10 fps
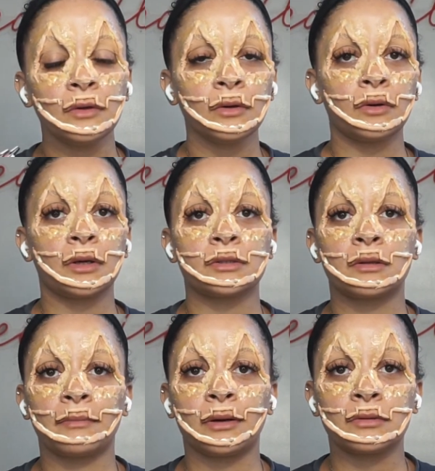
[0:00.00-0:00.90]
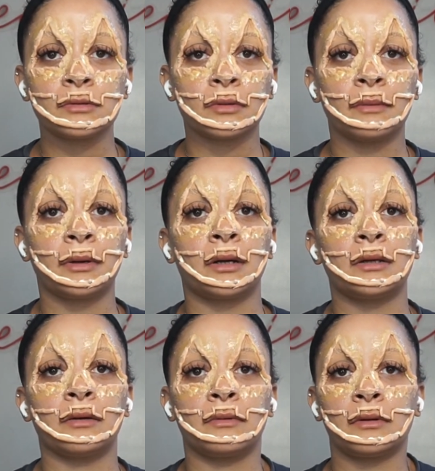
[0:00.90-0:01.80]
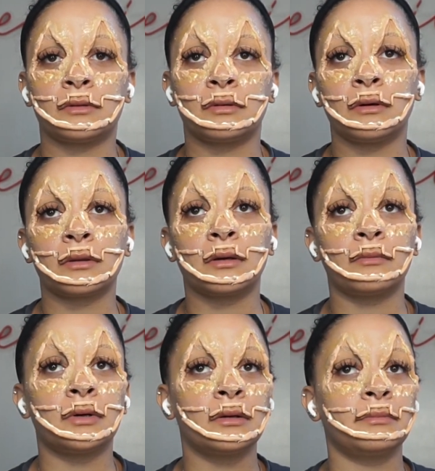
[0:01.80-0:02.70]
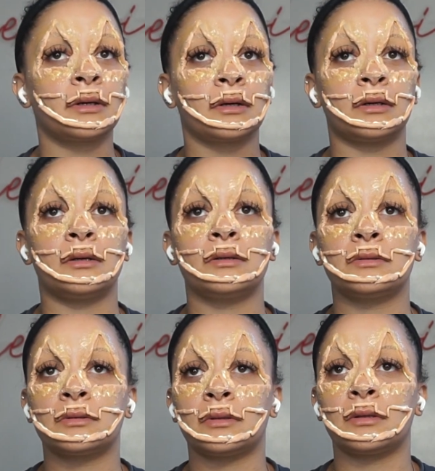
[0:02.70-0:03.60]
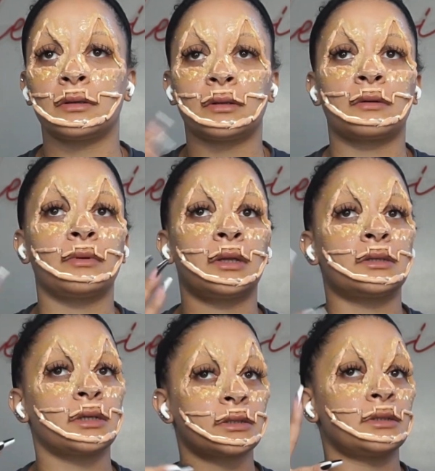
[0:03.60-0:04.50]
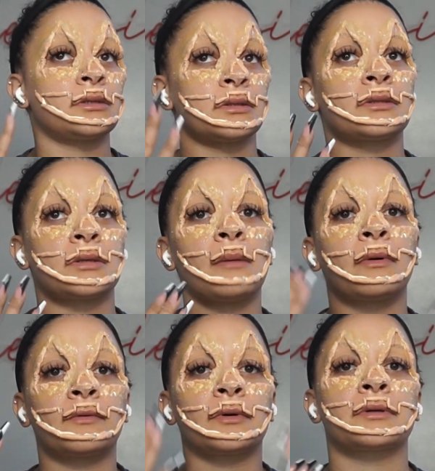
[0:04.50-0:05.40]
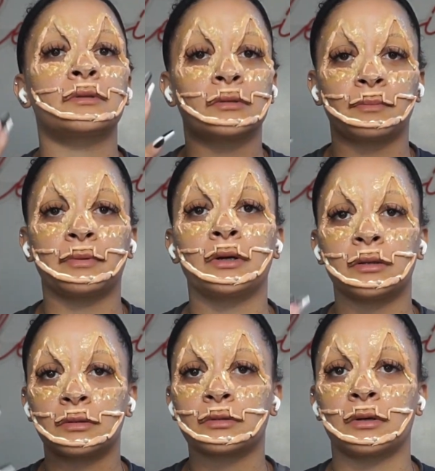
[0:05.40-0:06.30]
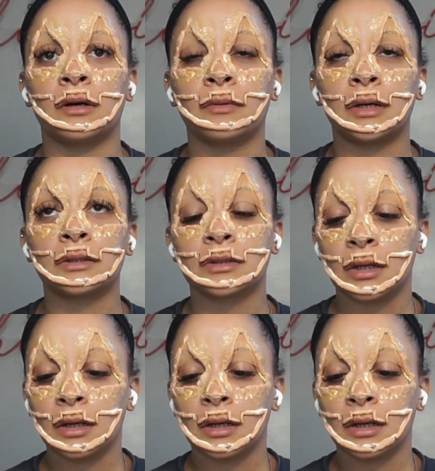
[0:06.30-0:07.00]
Okay, so the mouth is on, but I can't really talk that well because the liquid latex needs to set before I could spread the scar wax.